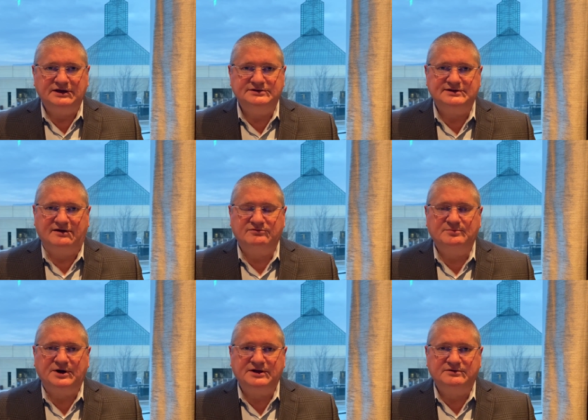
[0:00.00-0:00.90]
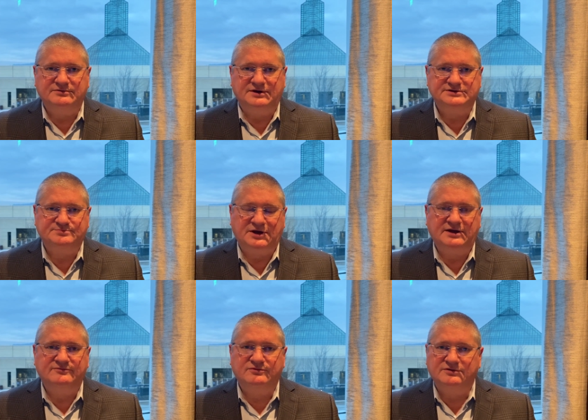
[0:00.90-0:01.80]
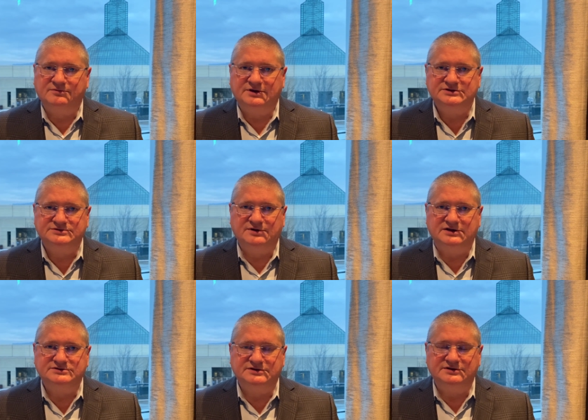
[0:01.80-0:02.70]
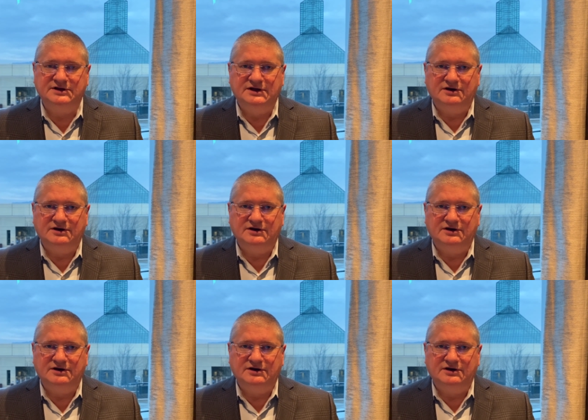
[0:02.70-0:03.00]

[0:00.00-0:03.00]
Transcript: is everybody who has paid for their registration